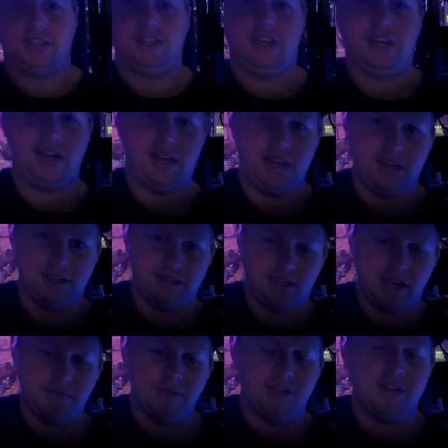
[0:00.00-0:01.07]

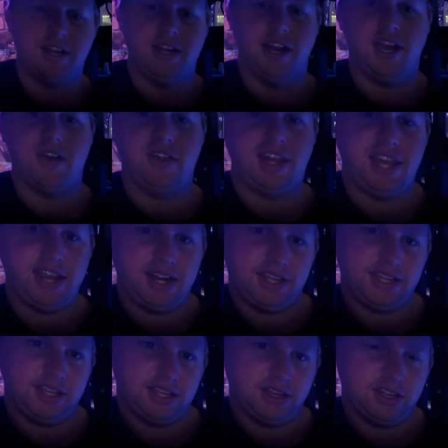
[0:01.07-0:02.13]
coming on an hour later
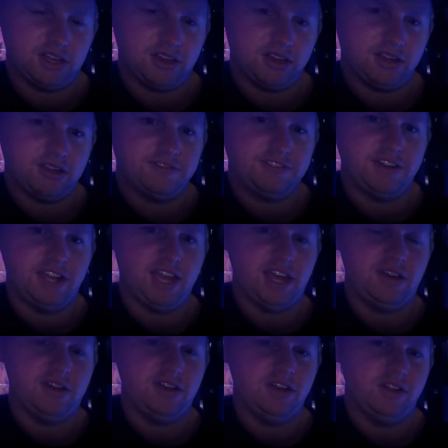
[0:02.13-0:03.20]
and going off an
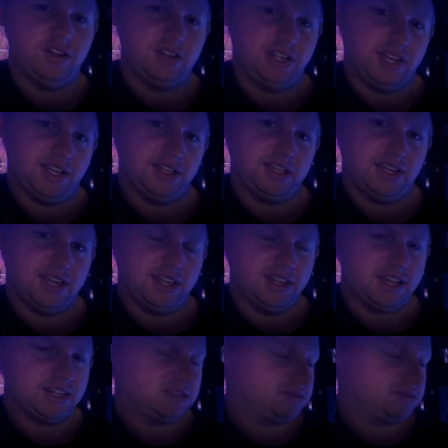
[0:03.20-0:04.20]
hour earlier, and that's